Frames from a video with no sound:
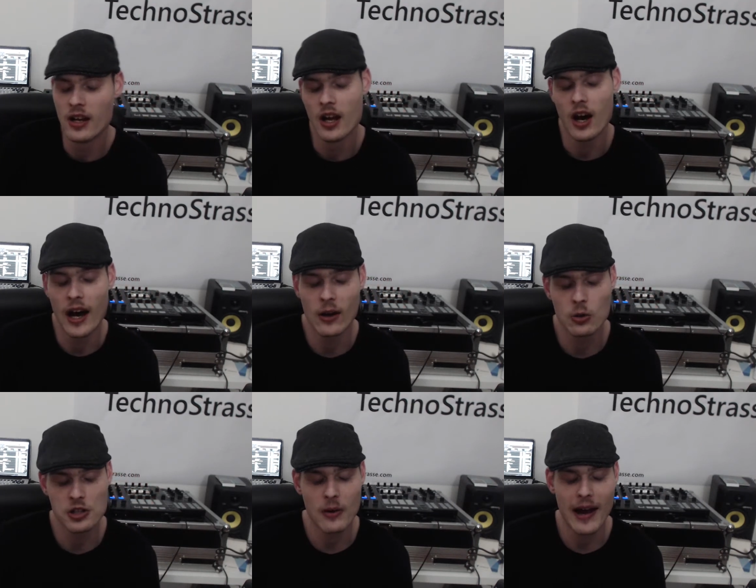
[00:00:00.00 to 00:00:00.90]
I
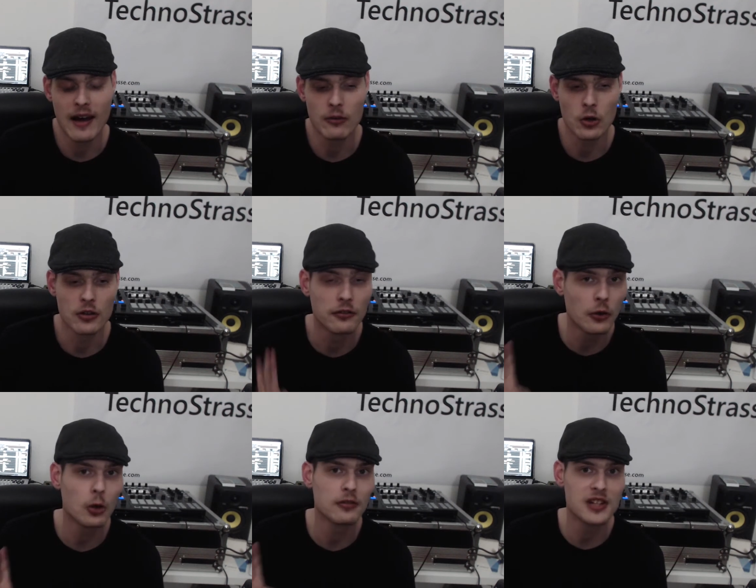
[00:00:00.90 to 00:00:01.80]
also have on the
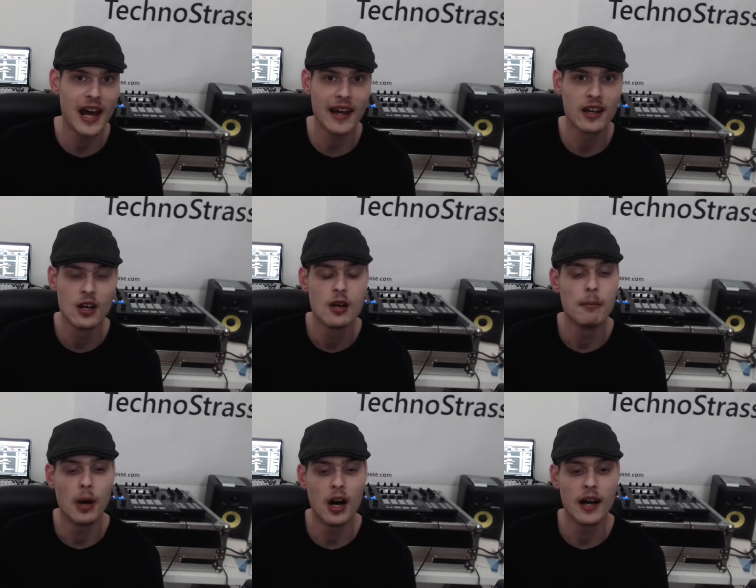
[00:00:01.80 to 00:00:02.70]
4th deck
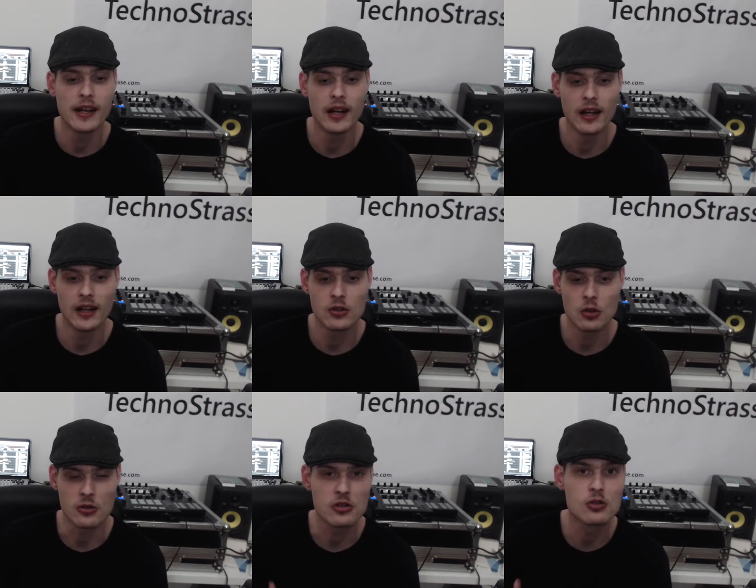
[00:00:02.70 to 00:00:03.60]
my
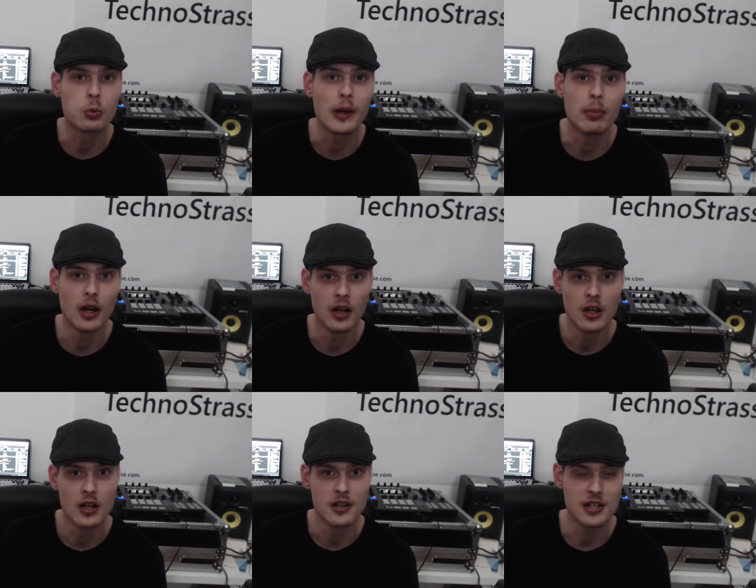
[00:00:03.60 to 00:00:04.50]
sort of sweeper
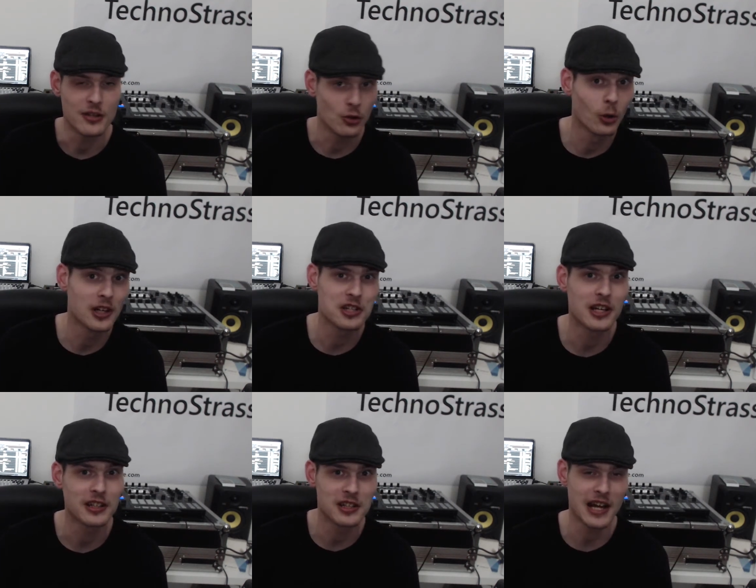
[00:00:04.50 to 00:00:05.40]
that says you're
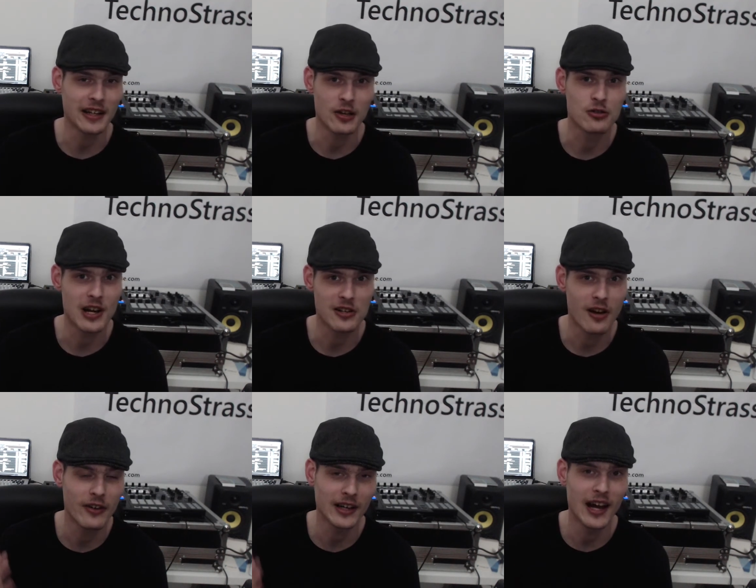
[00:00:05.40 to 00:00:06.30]
listening to Technostrasser. I
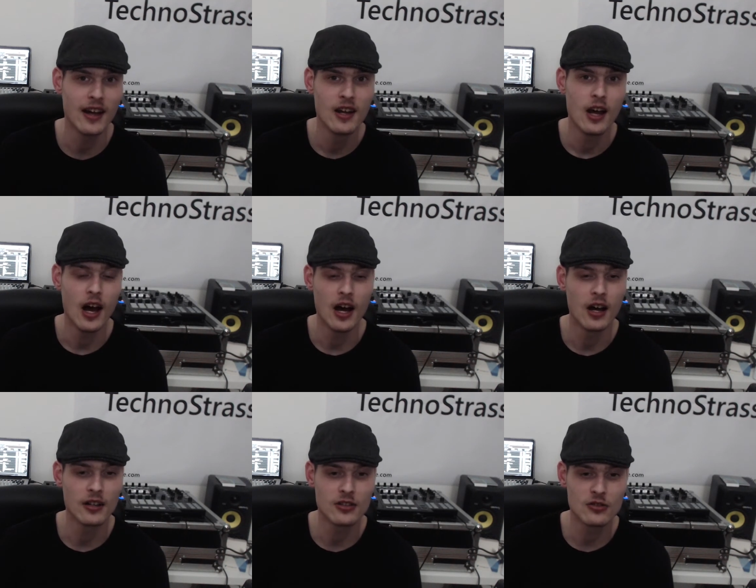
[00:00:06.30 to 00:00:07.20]
think that
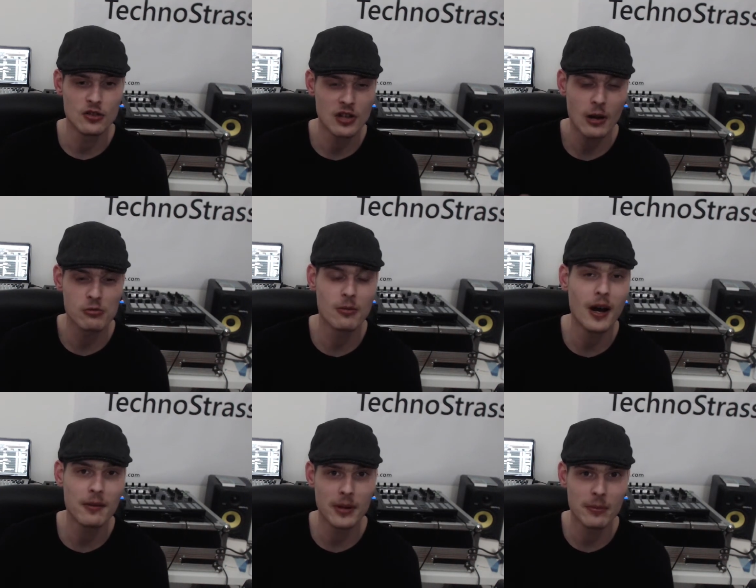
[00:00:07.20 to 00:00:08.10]
just helps
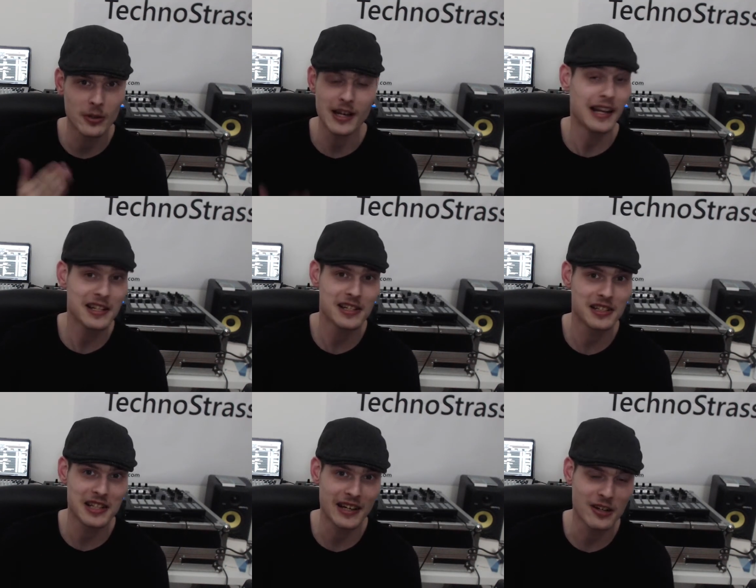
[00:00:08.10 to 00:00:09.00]
remind people that they're listening to
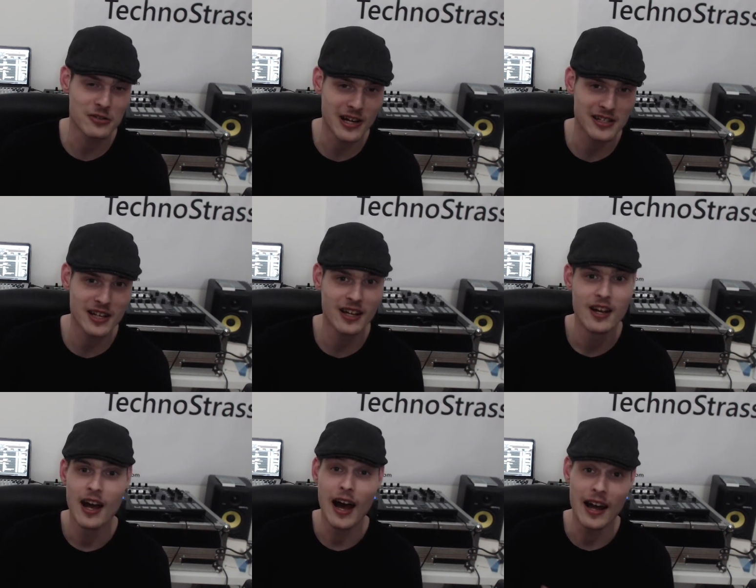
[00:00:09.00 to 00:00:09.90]
Technostrasser,
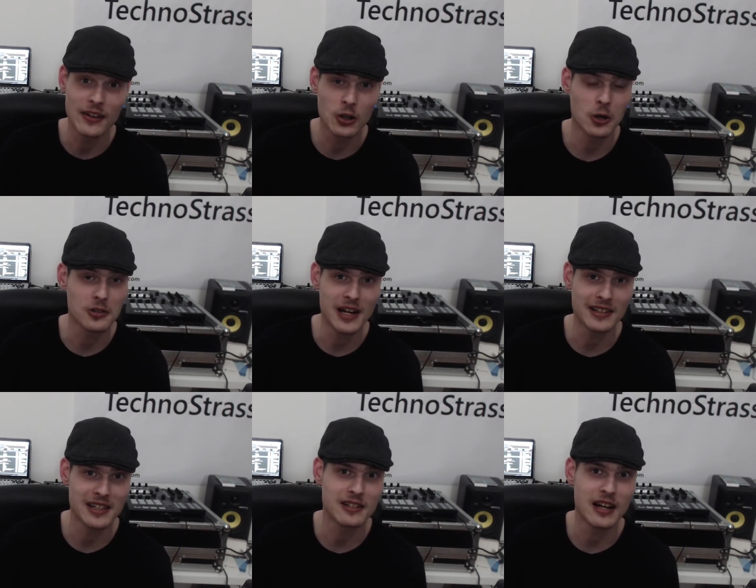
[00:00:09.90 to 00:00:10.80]
and the
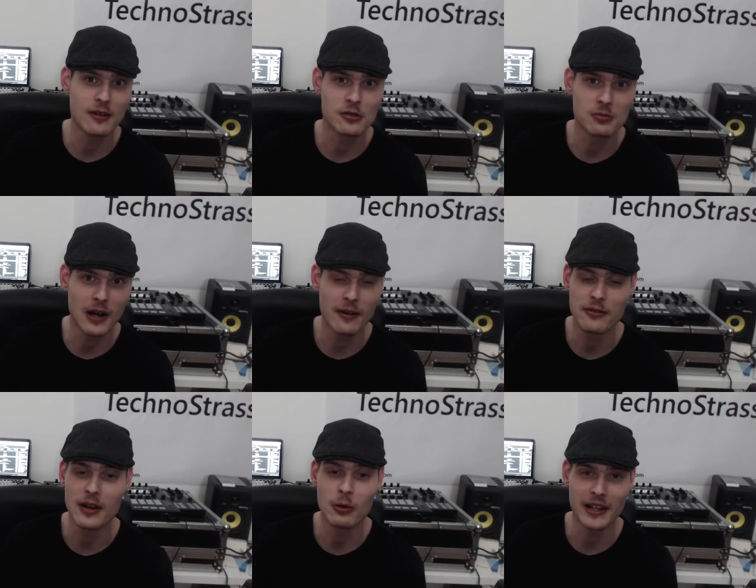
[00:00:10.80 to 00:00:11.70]
contact details as well if
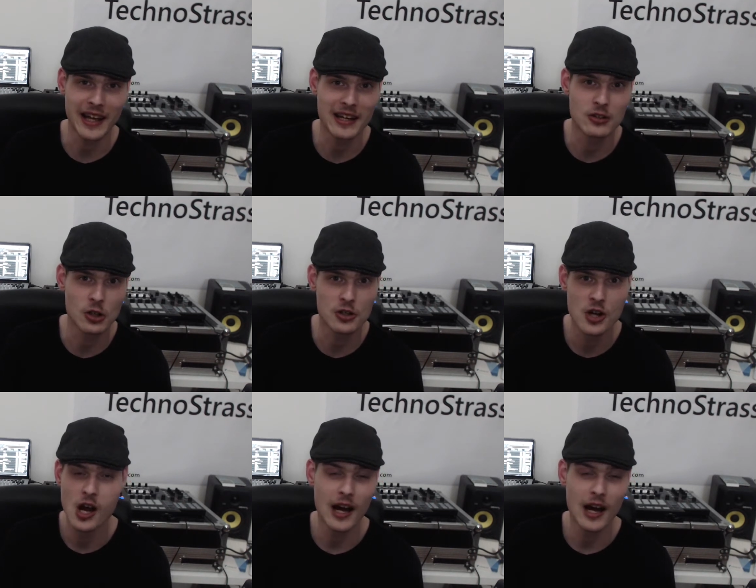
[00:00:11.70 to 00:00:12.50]
they want to get in touch.